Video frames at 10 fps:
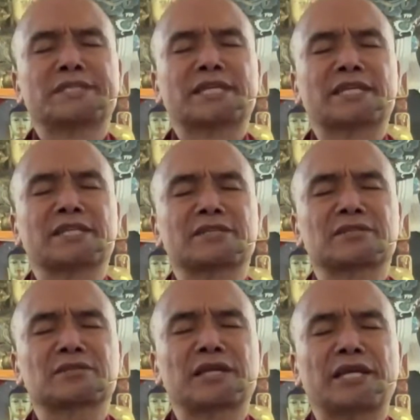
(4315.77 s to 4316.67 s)

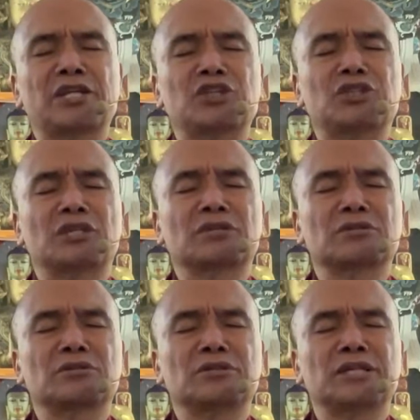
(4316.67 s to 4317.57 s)
sickness,
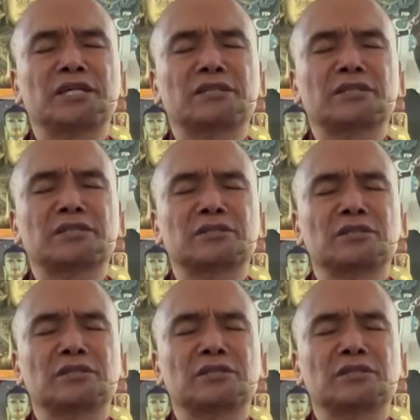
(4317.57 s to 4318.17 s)
aging, death,